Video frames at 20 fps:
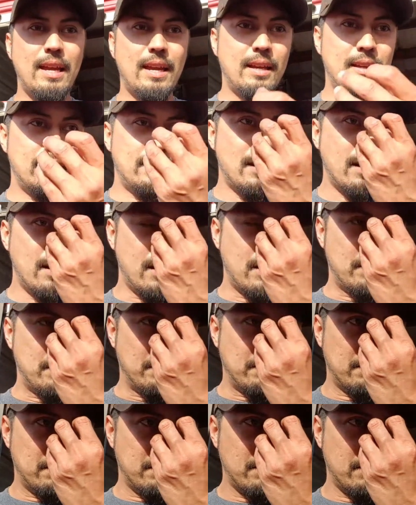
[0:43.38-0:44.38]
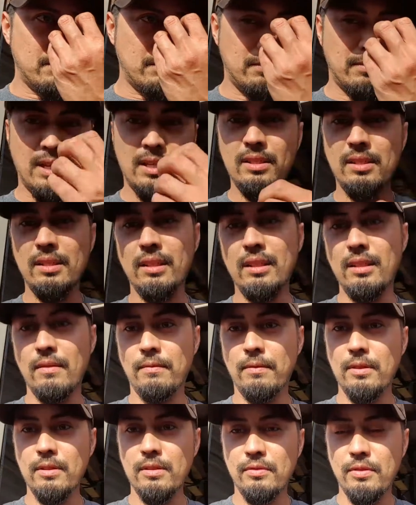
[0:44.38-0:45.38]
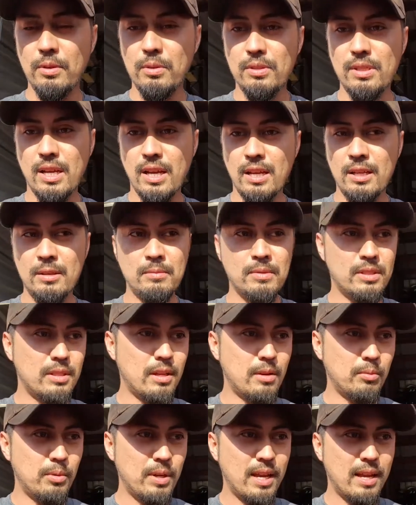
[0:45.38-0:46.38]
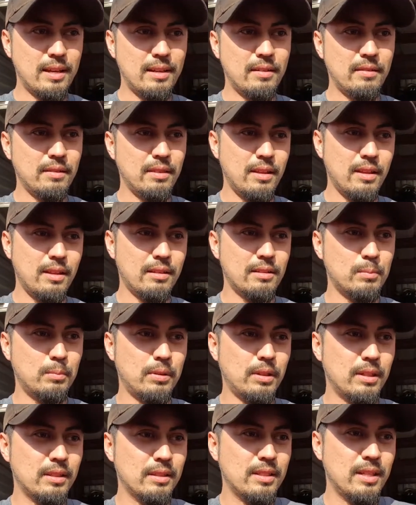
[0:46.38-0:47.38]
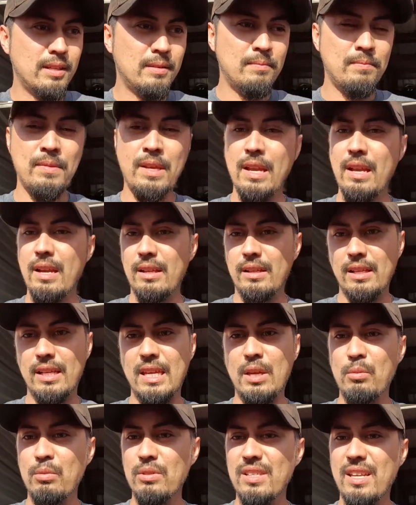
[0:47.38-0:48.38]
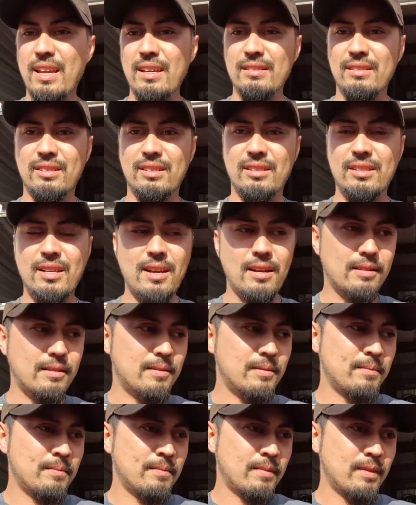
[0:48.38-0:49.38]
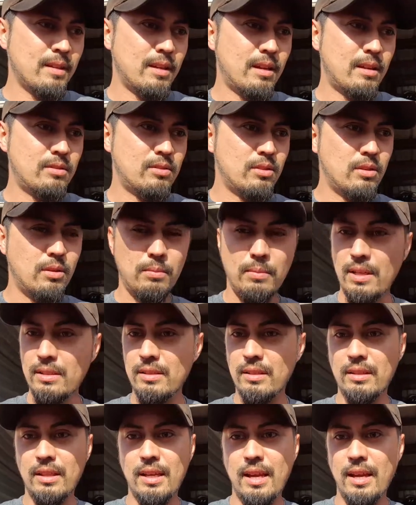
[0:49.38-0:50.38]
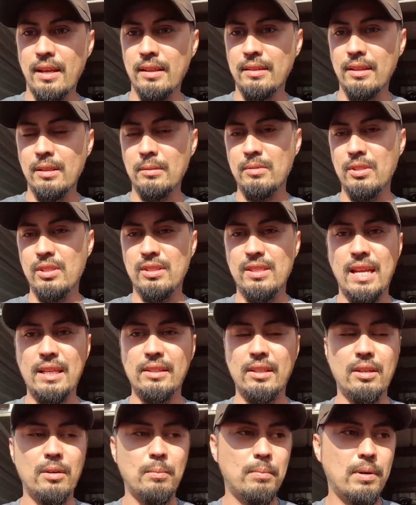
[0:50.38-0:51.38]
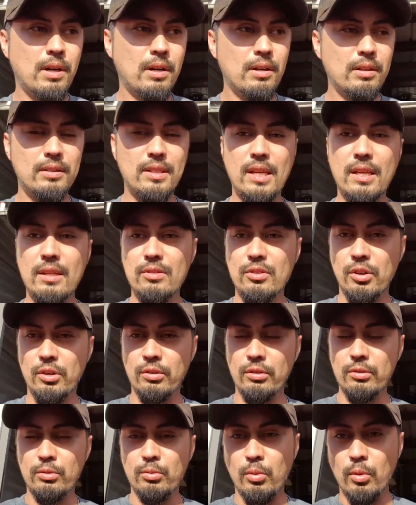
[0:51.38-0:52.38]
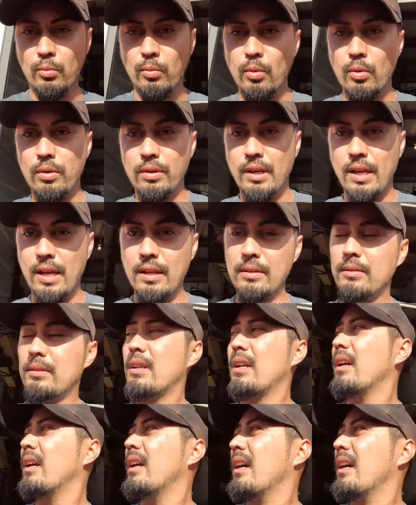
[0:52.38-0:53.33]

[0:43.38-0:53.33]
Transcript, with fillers: And um, basically the first few times that we had everything else plugged in, the key was getting stuck. And so basically I ended up just taking it apart, the internals were worn out,